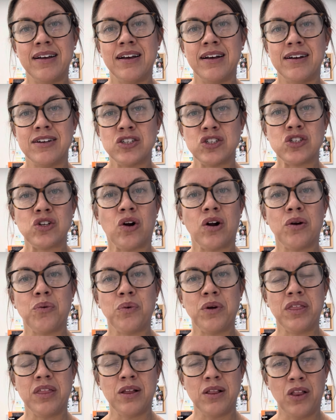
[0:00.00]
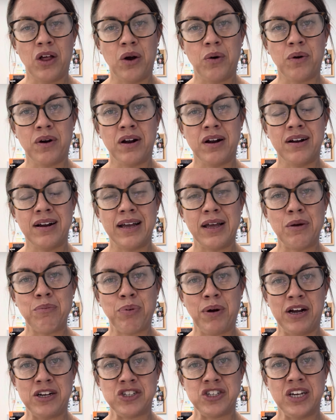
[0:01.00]
Start with the lower
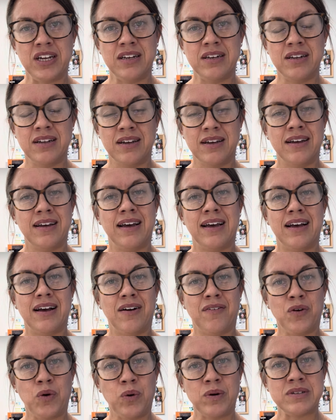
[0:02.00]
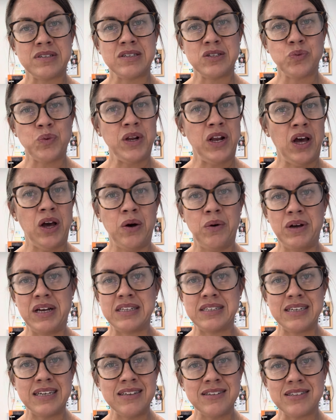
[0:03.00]
impression. Of course, as we know, it's
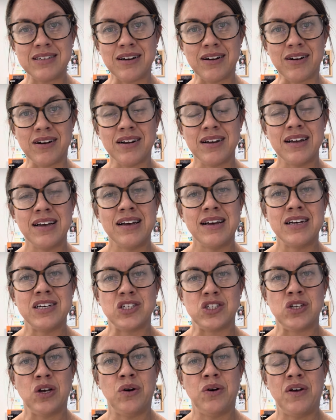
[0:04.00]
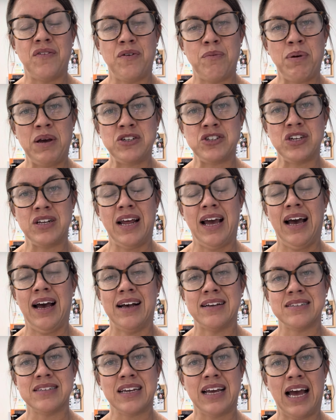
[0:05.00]
easier. So if a patient
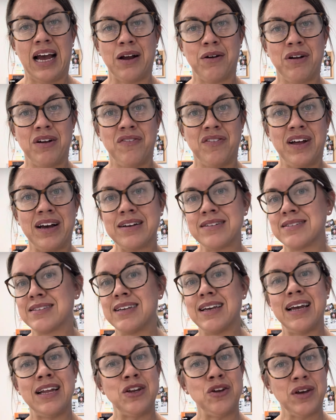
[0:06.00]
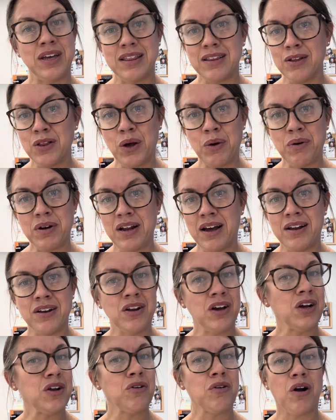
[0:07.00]
has a gag reflex and you get the lower done,
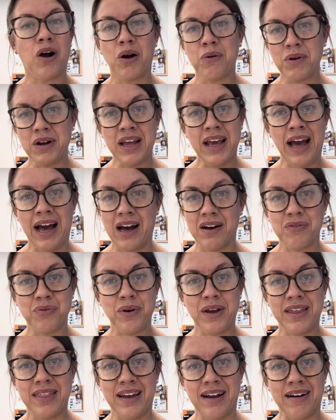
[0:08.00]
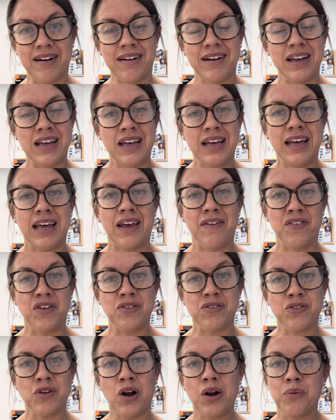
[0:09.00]
you're already halfway there. If you
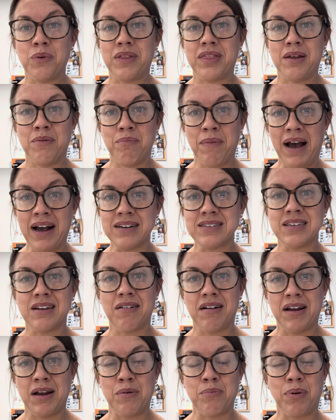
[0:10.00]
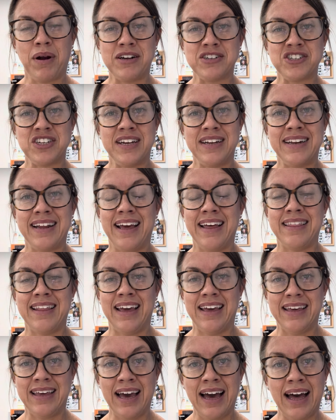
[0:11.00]
start with the maxillary impression and they
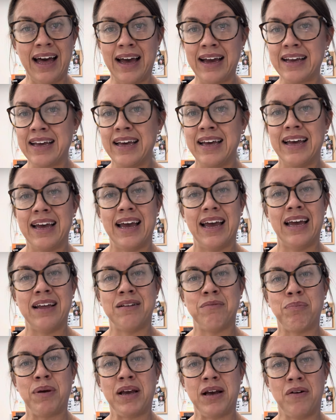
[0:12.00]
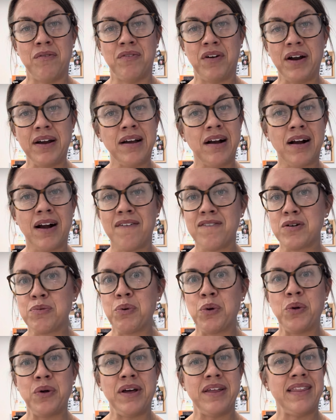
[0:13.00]
gag and become very
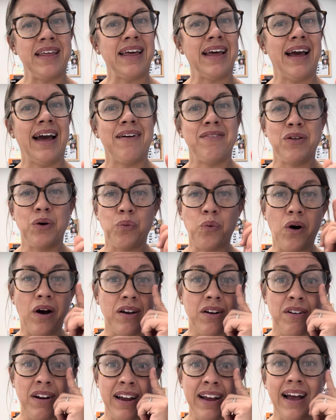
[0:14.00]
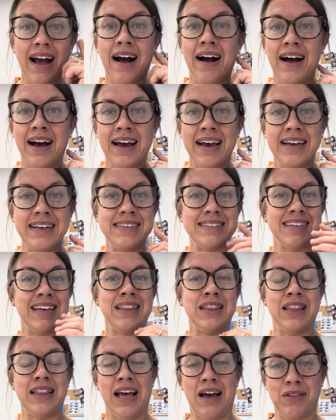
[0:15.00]
uncomfortable and they have the watering eyes
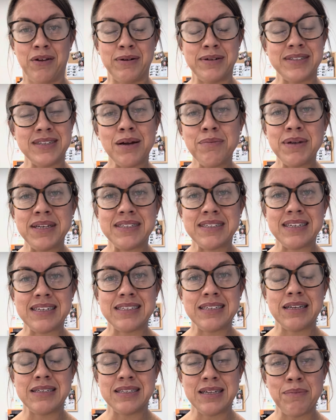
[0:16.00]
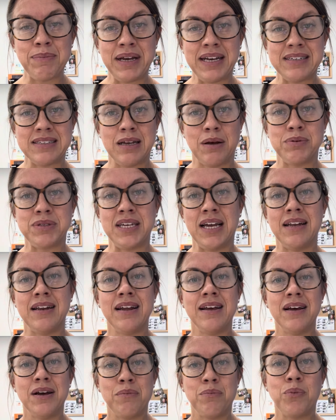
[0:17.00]
and now their stomach is upset,
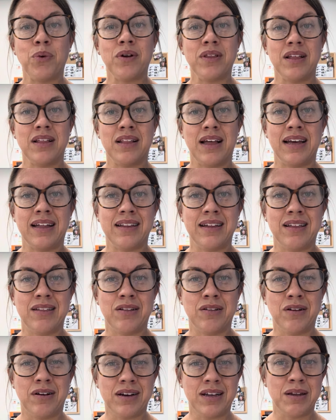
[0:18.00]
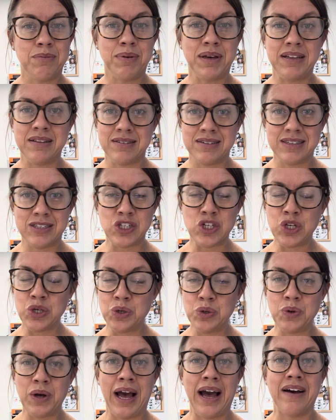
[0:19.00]
more than likely they're not going
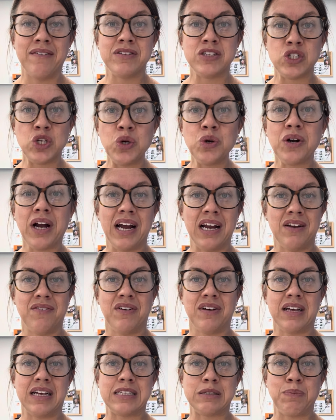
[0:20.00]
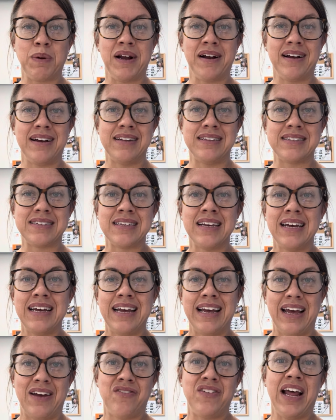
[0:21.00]
to have too great of an experience
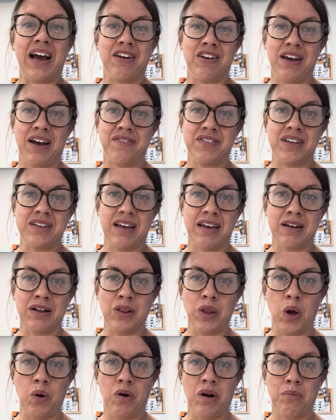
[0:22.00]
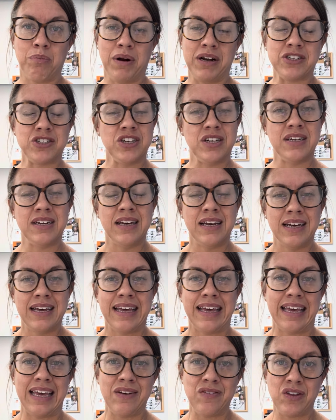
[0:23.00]
if now you have to take a lower impression,
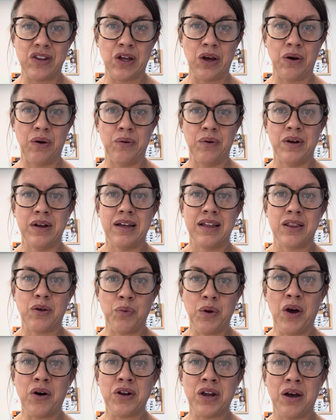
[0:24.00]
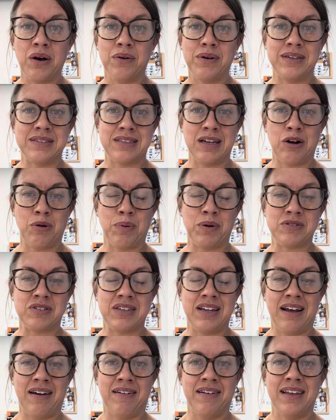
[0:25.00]
even though that we all know as dental
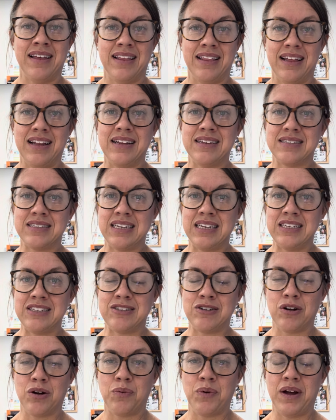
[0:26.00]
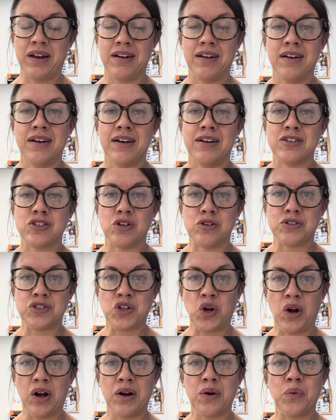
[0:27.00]
personnel that is the easier one. So
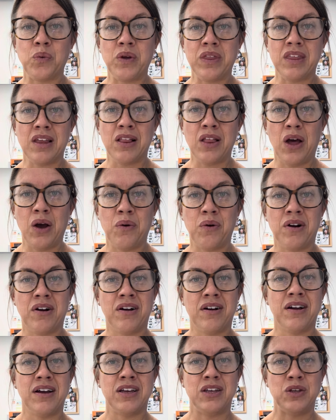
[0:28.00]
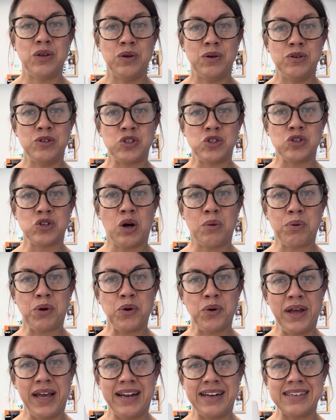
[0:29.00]
start with the lower, use your topical
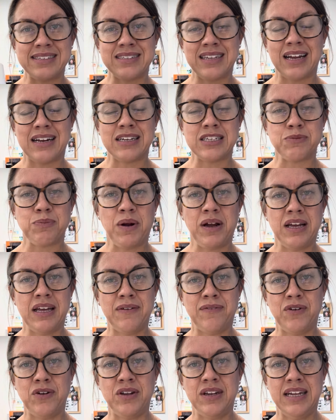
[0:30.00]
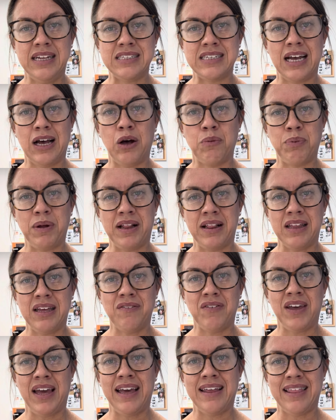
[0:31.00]
anesthetic spray if you need to help
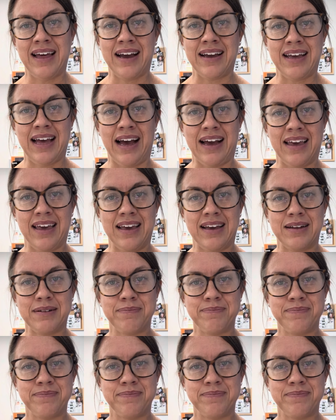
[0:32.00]
alleviate that gagging.